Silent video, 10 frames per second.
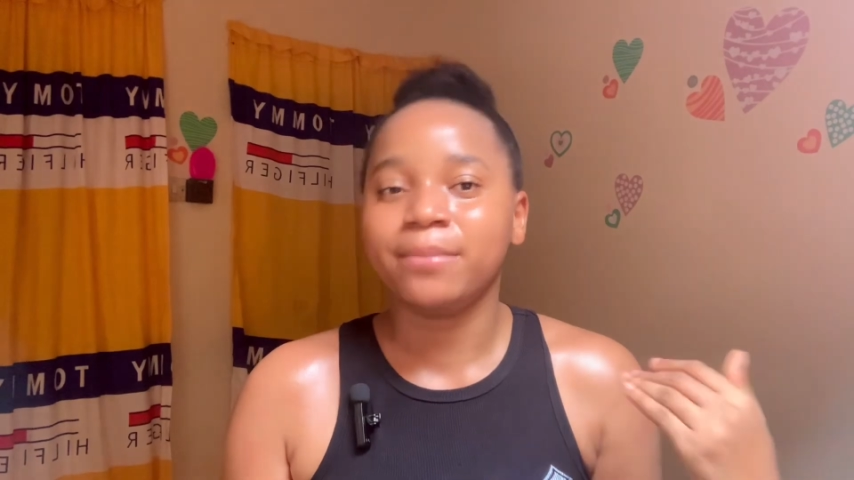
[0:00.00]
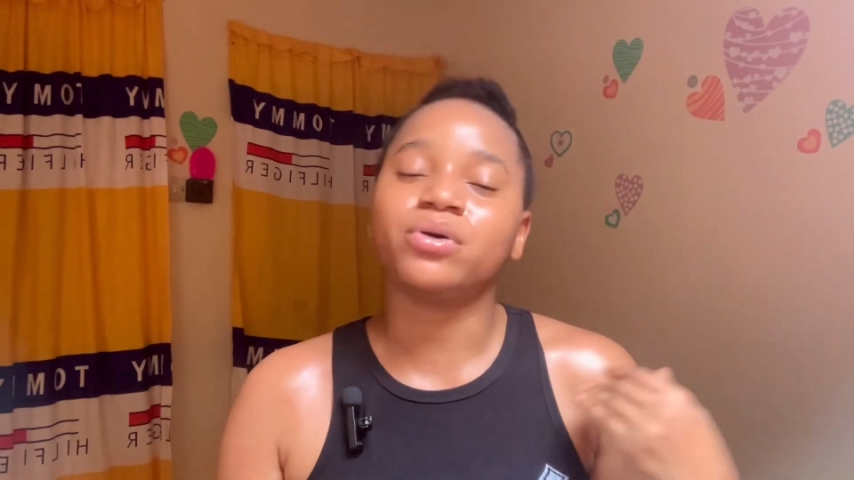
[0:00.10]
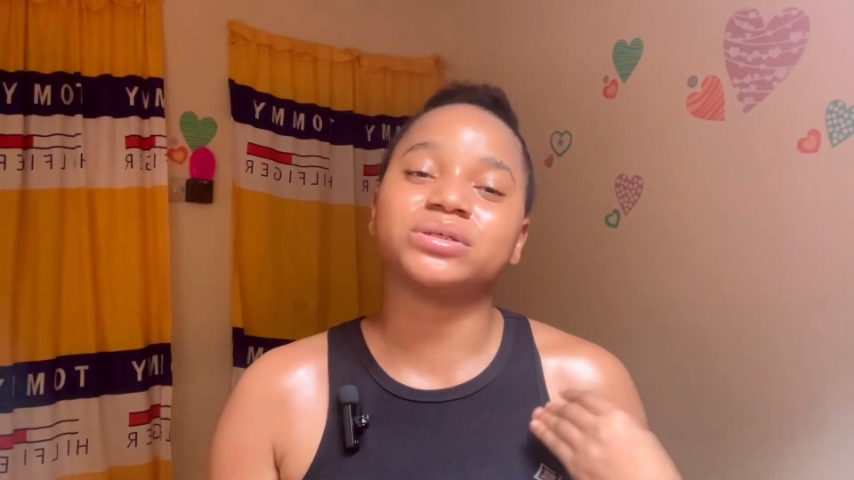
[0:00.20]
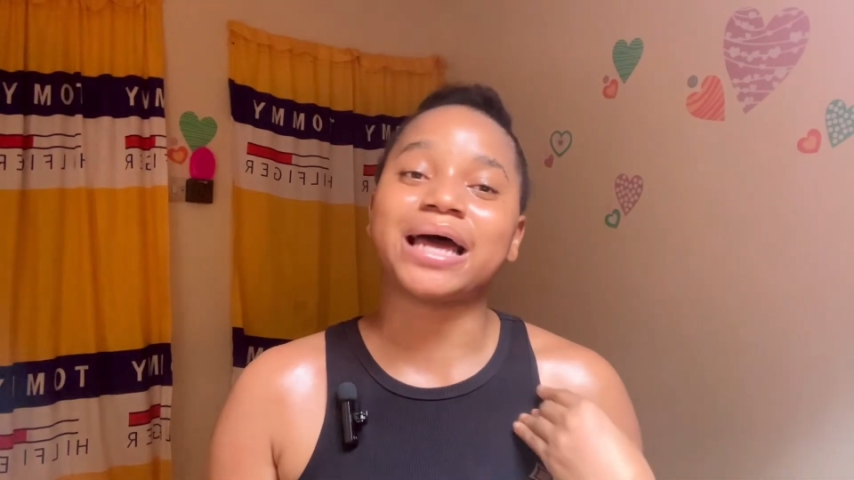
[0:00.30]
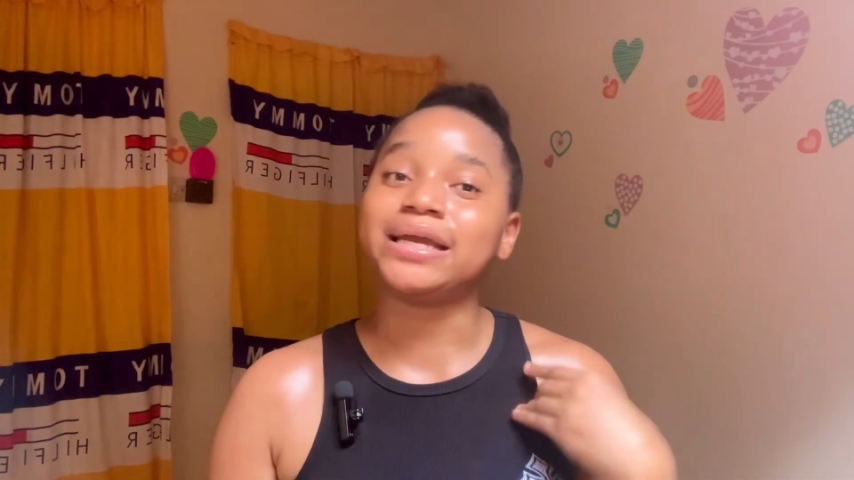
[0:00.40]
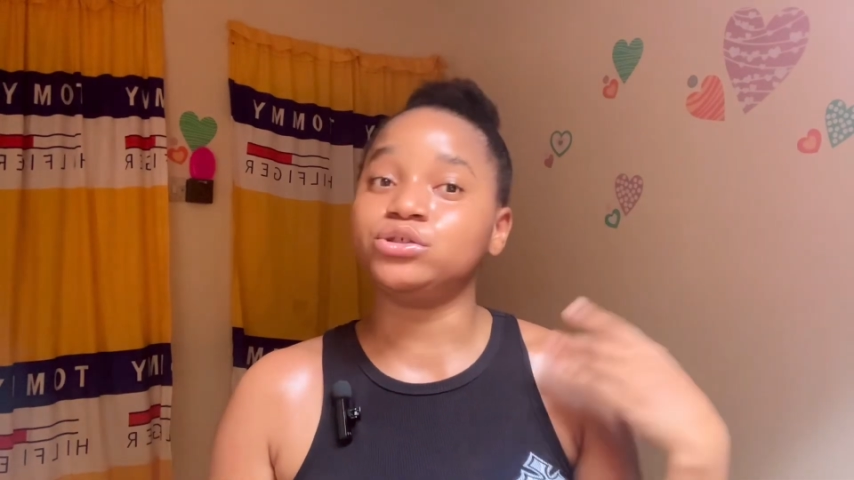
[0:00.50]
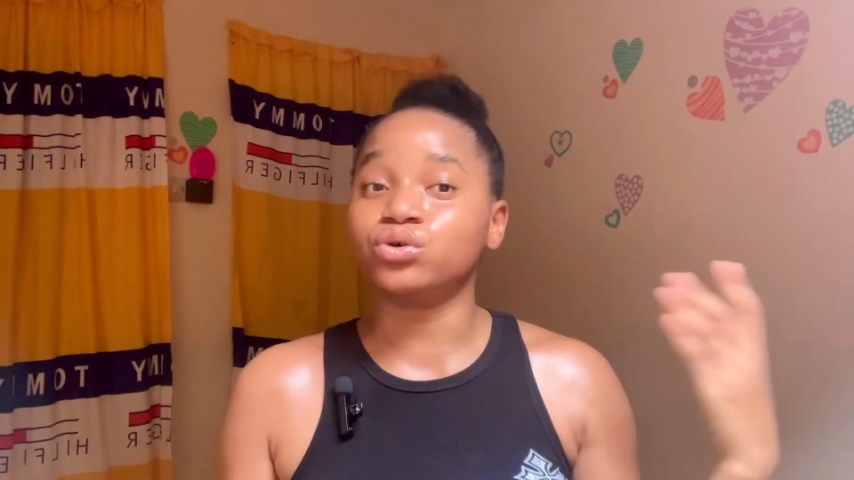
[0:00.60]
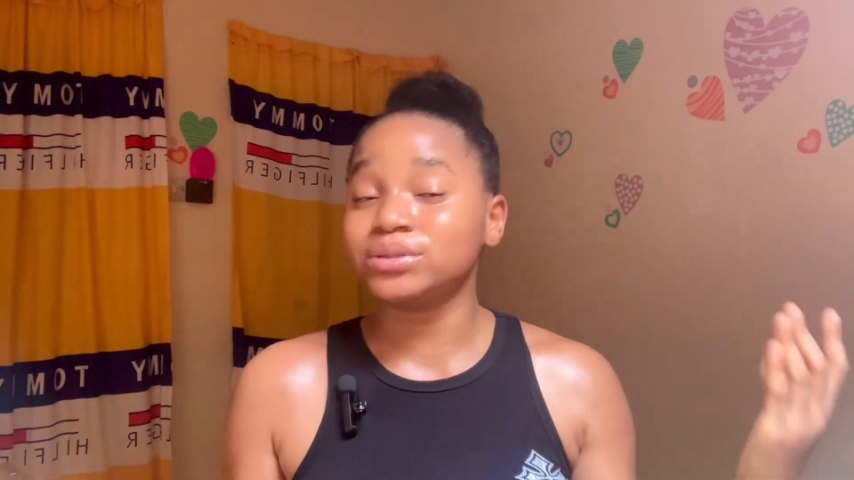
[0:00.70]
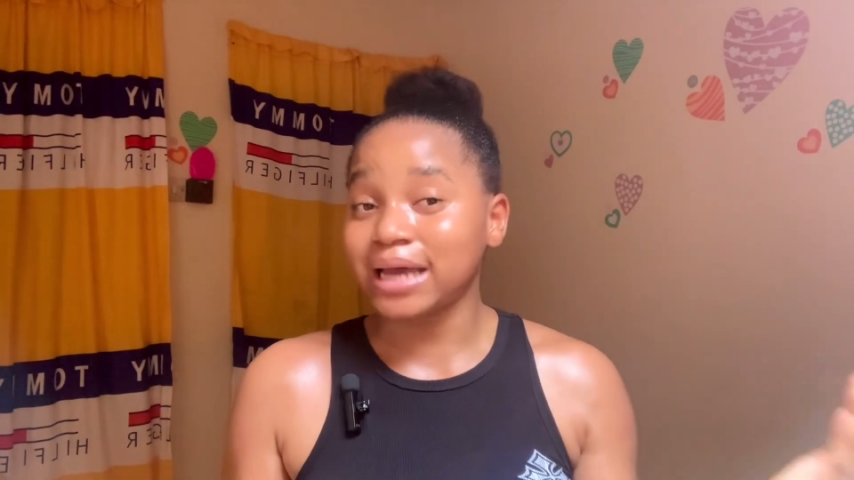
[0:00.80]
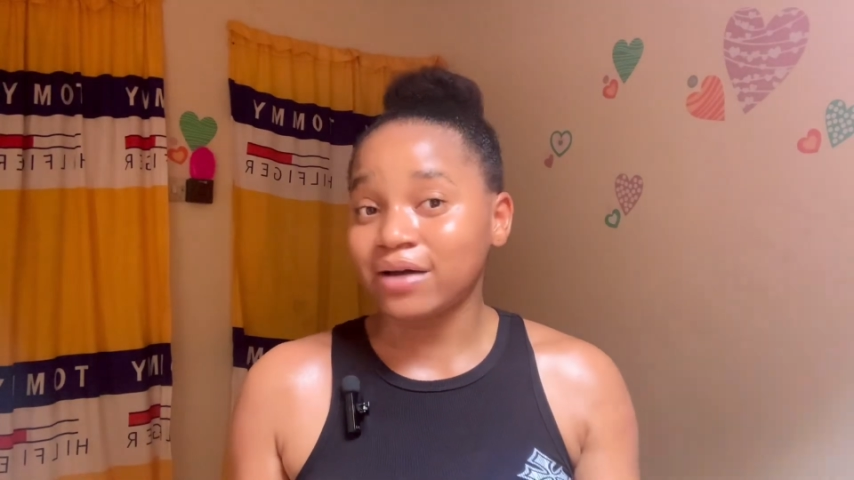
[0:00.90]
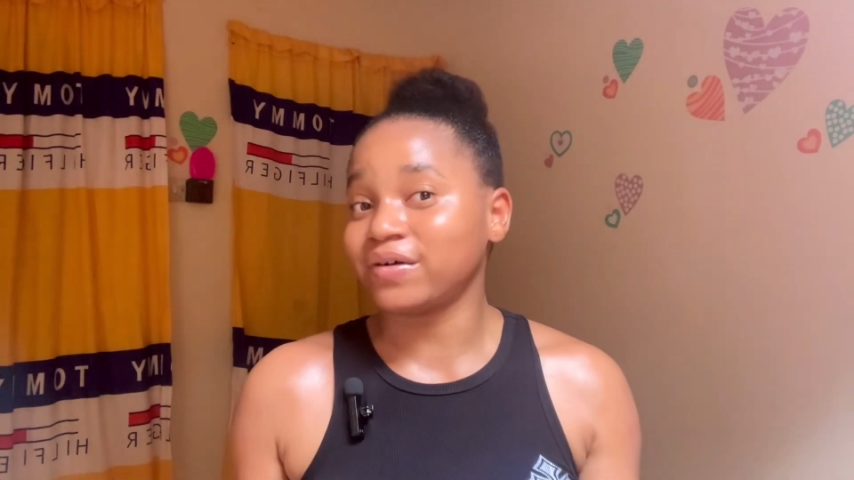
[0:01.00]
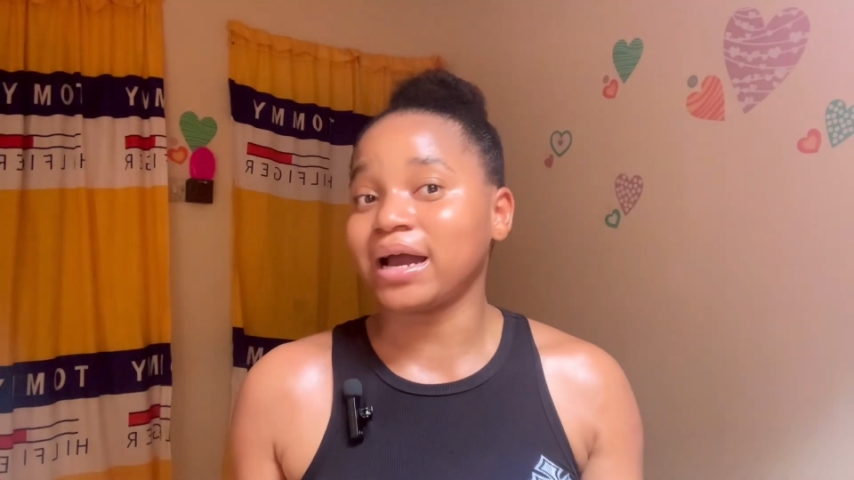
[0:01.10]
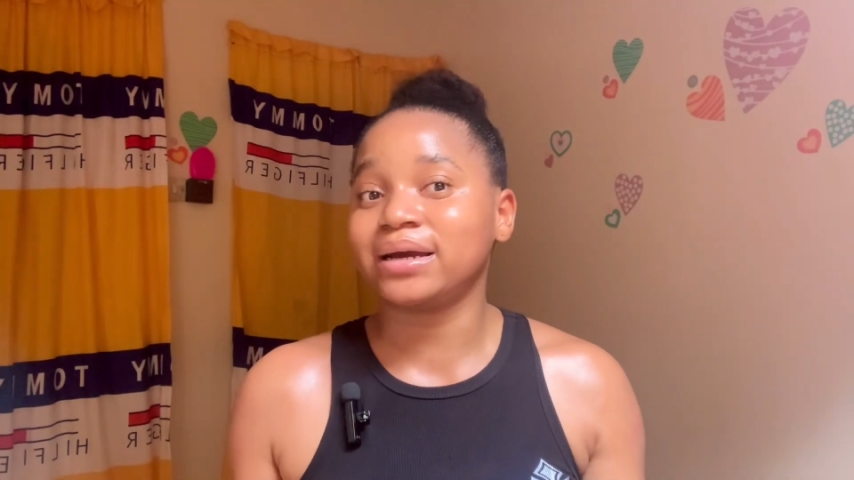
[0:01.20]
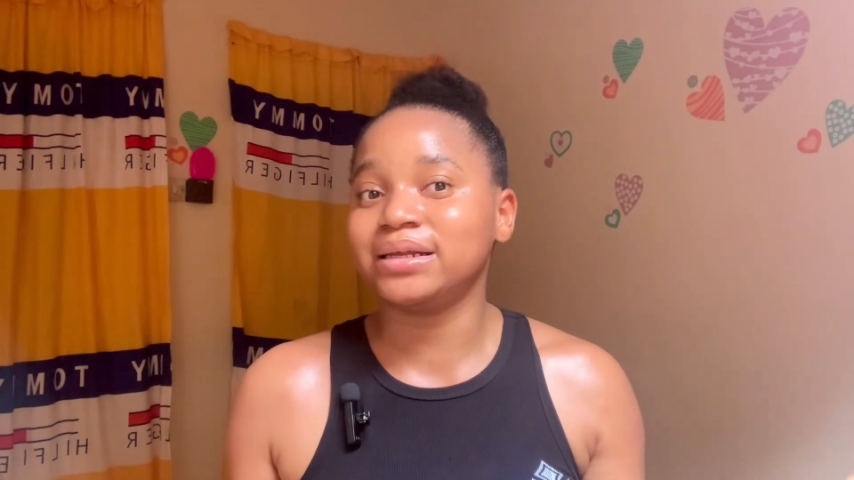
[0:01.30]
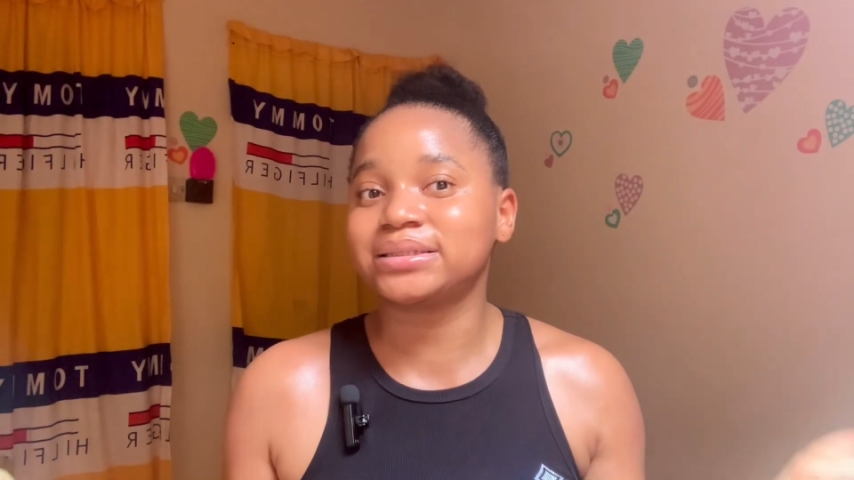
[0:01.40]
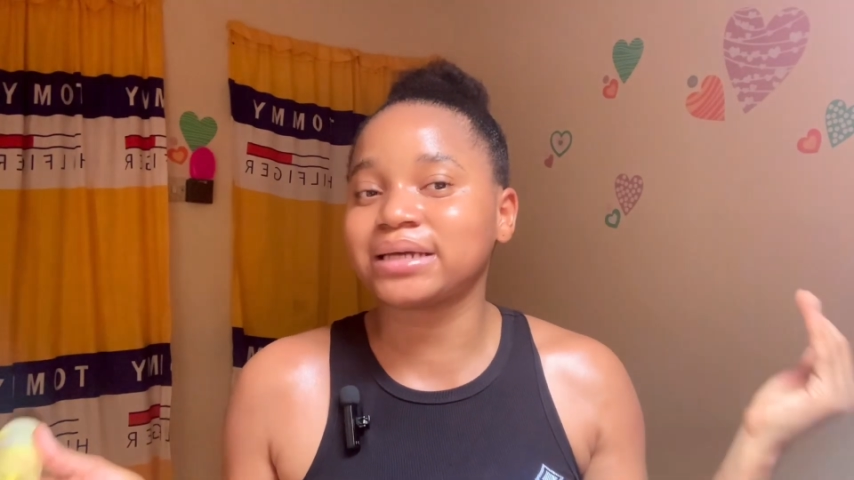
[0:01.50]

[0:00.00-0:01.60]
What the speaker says: because I don't have acne